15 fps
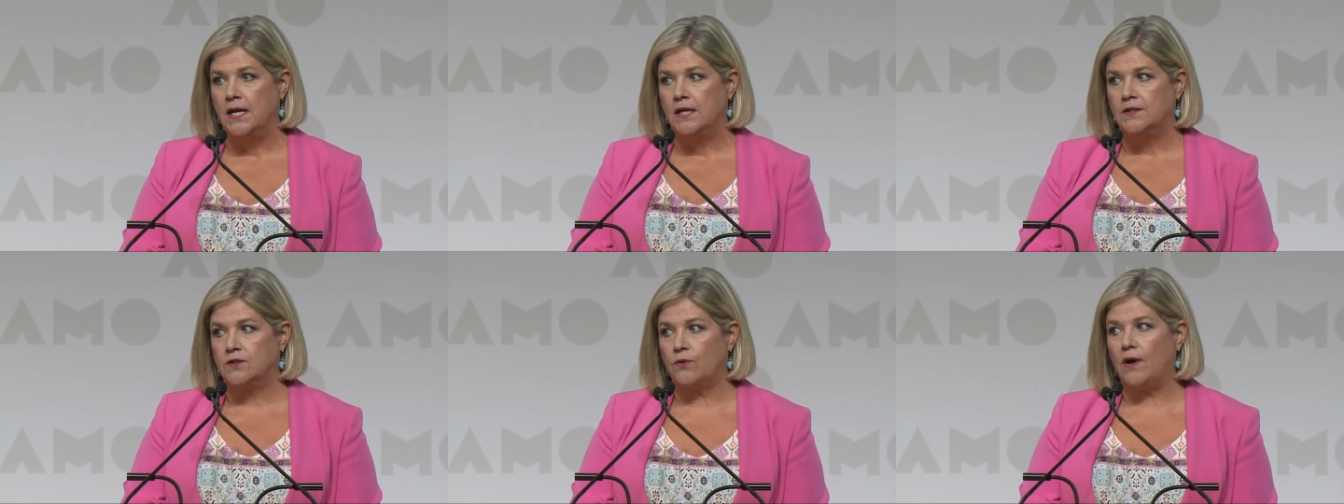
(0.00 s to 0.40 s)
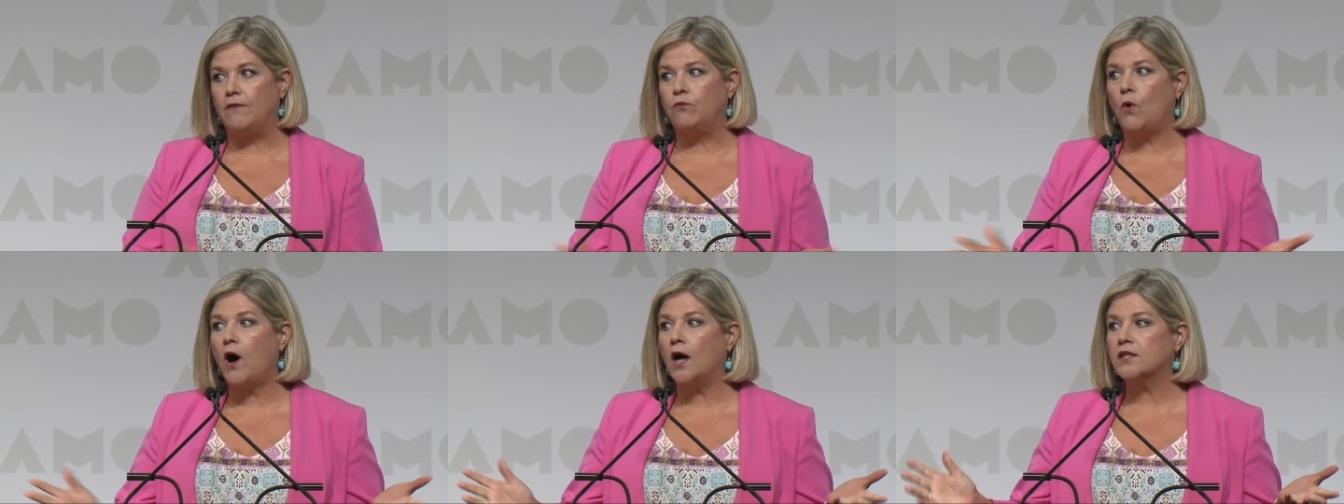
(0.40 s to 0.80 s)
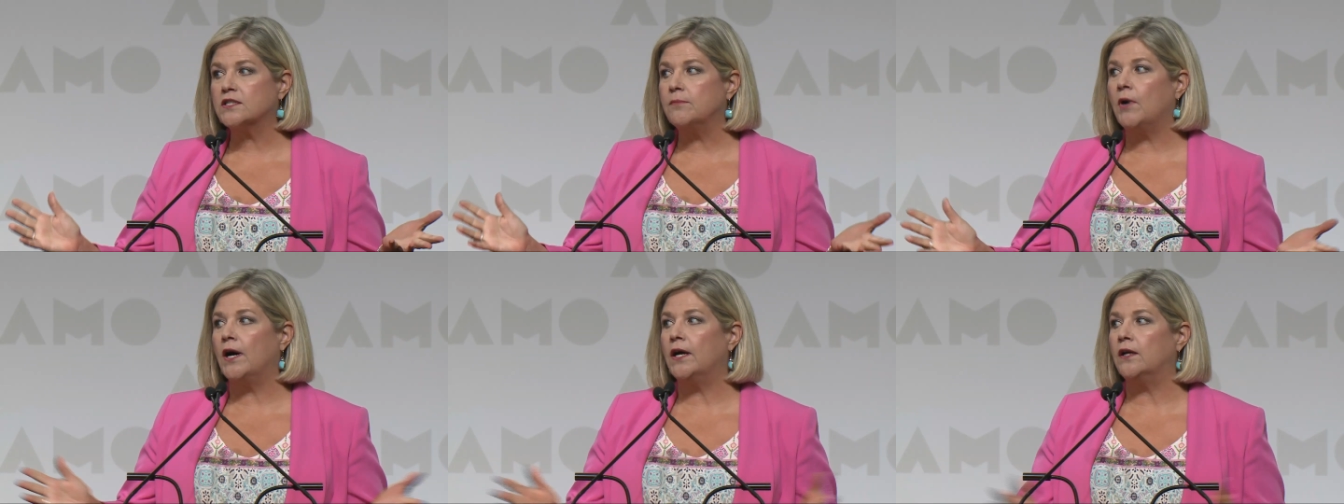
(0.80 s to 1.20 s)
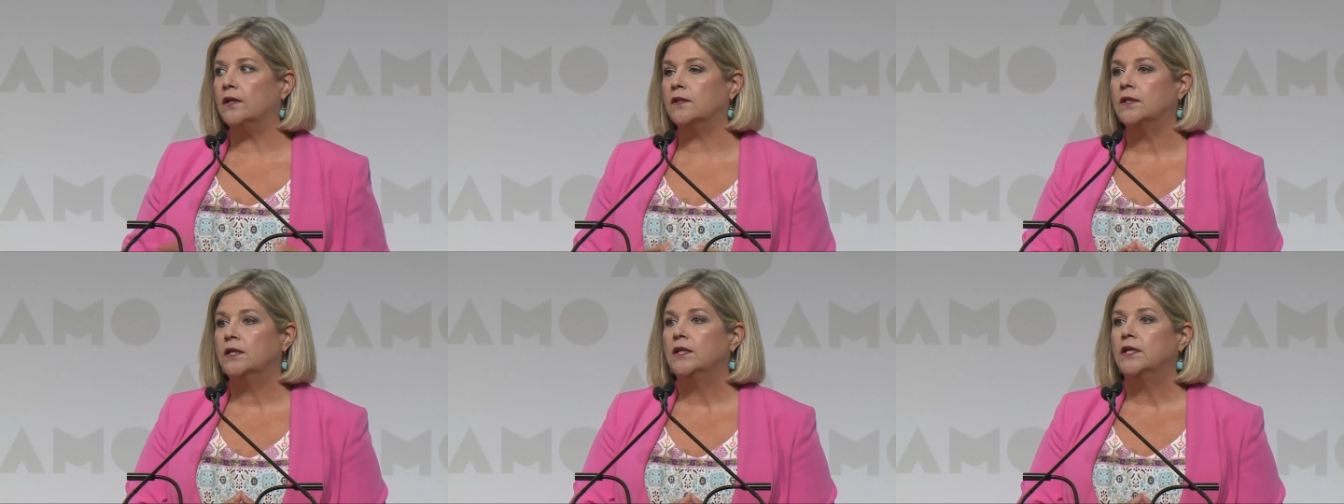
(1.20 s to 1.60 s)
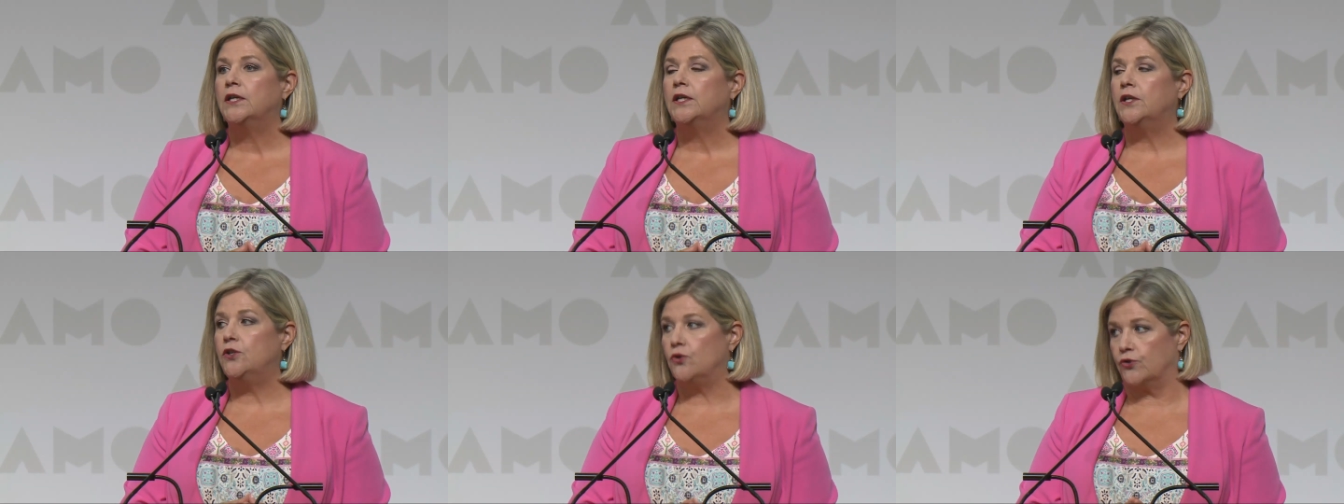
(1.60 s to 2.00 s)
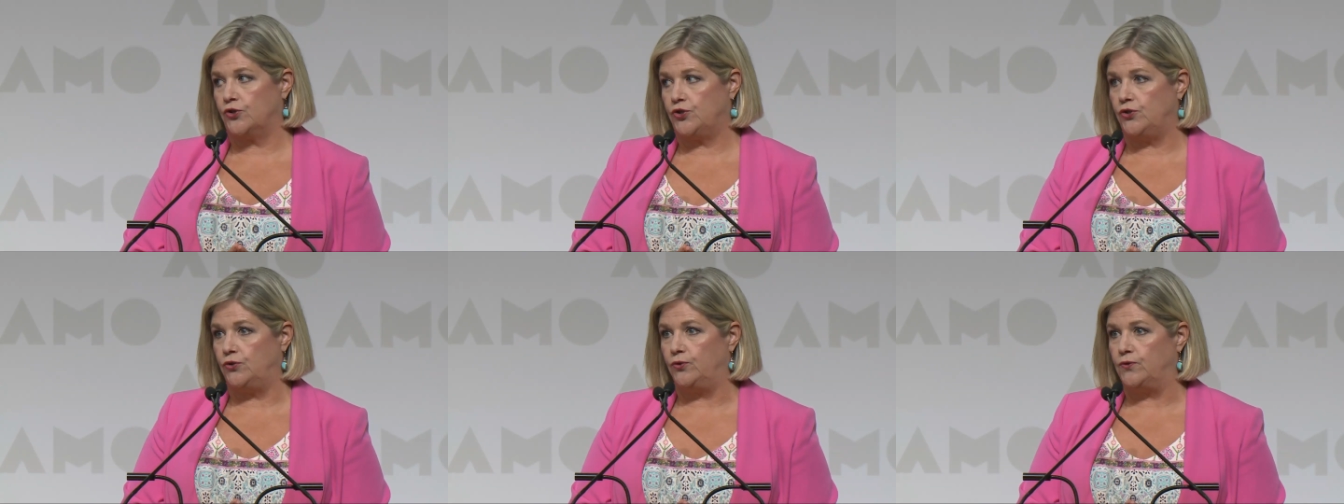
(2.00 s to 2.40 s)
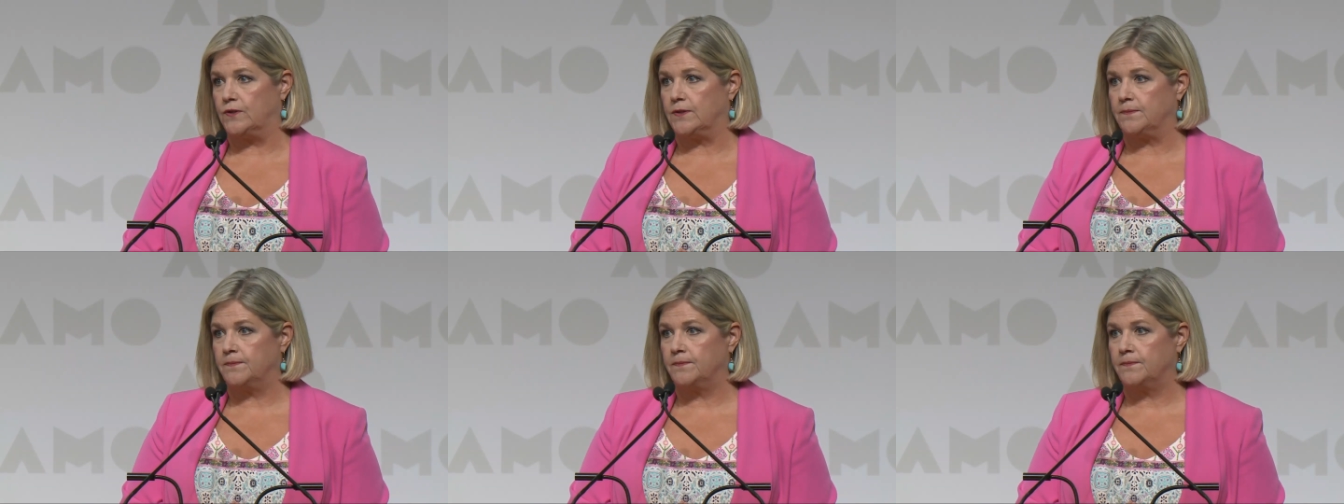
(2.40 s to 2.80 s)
So I've walked a mile in your shoes.